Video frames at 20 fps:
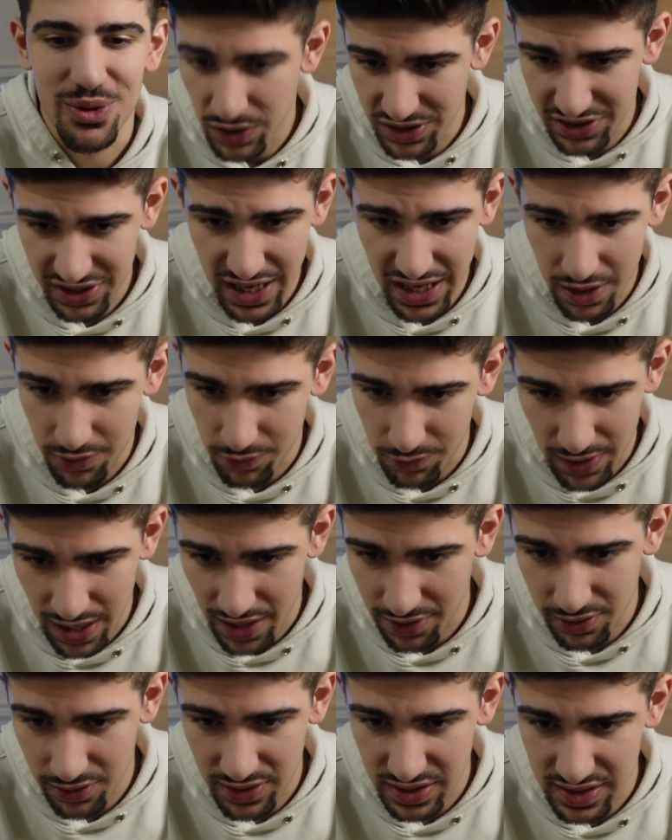Once again,
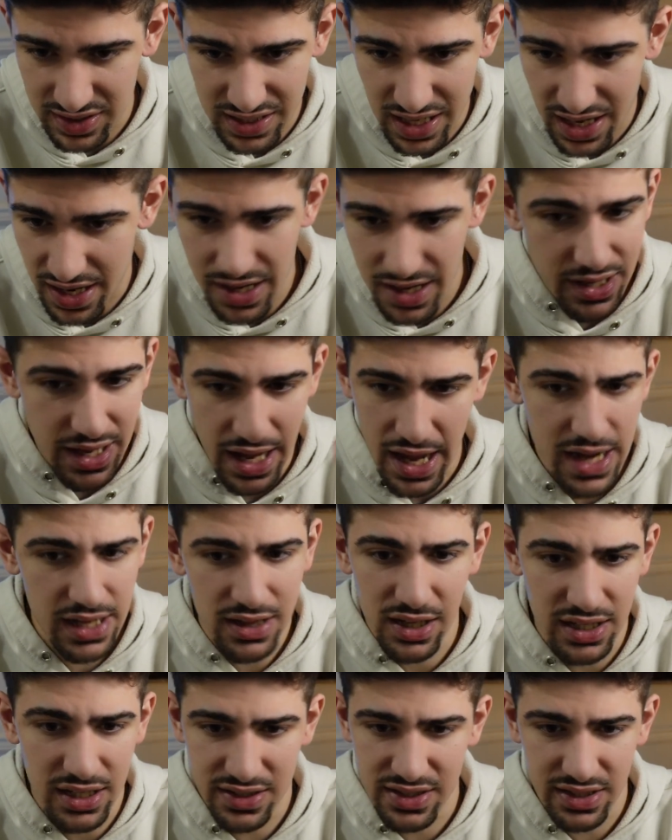rather than saying, hey,
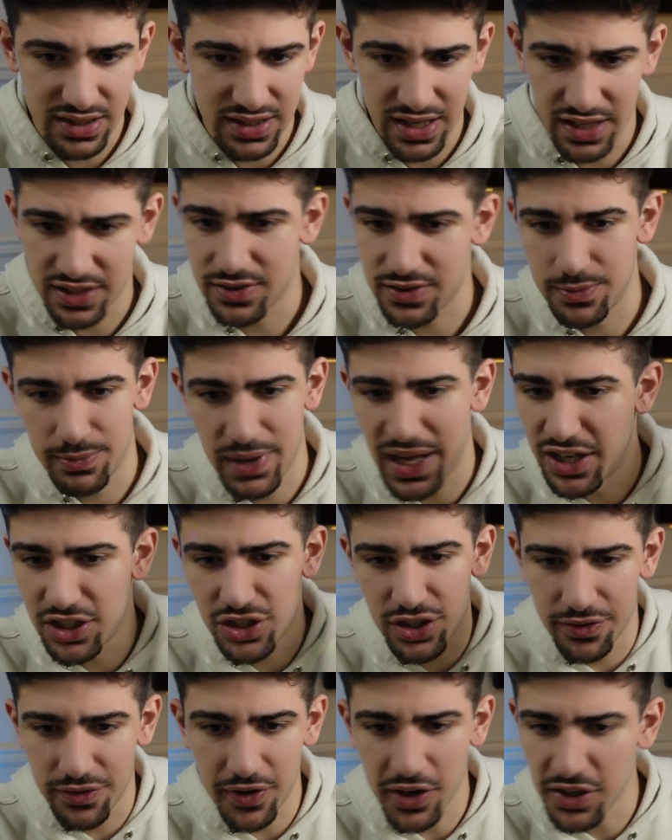client success
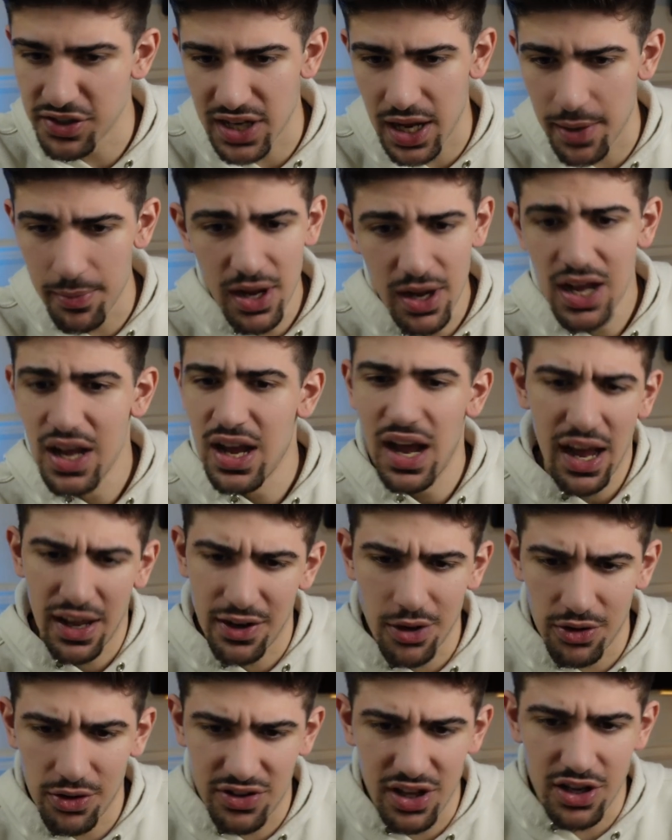manager first name, I
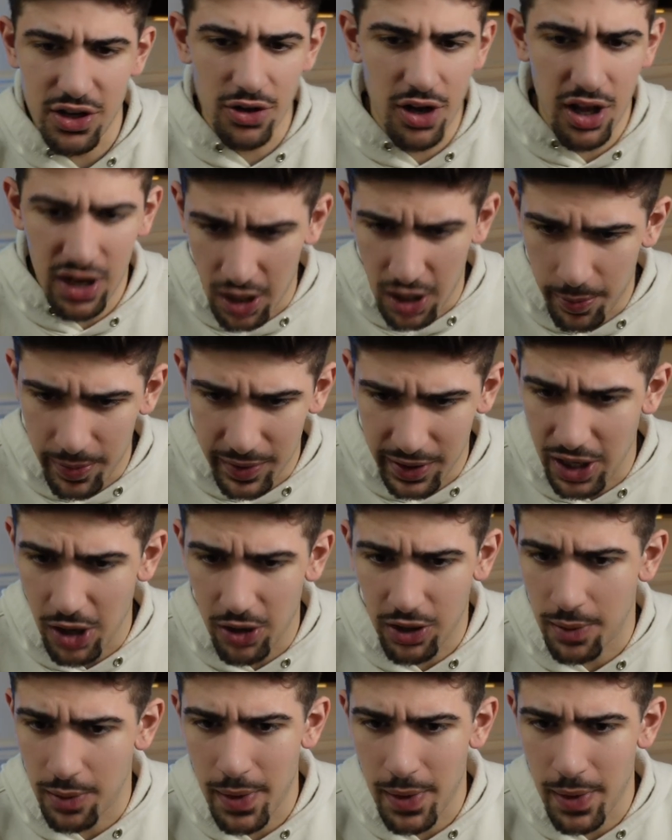noticed that you're not helping out our